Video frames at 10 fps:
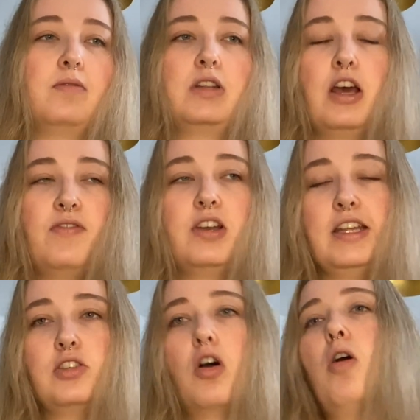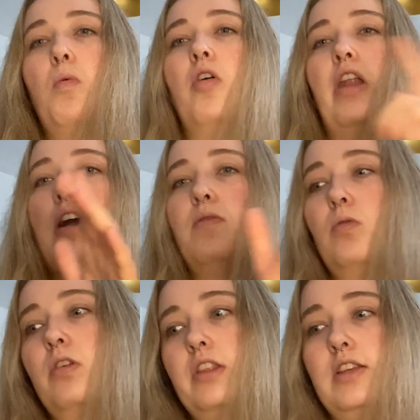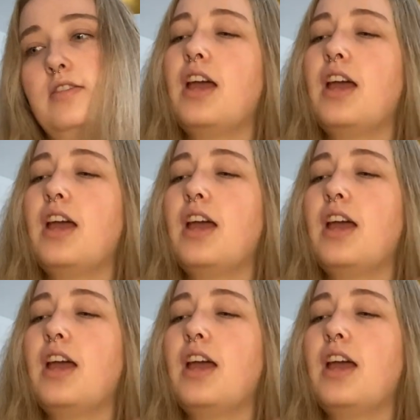definitely top one out of all of these.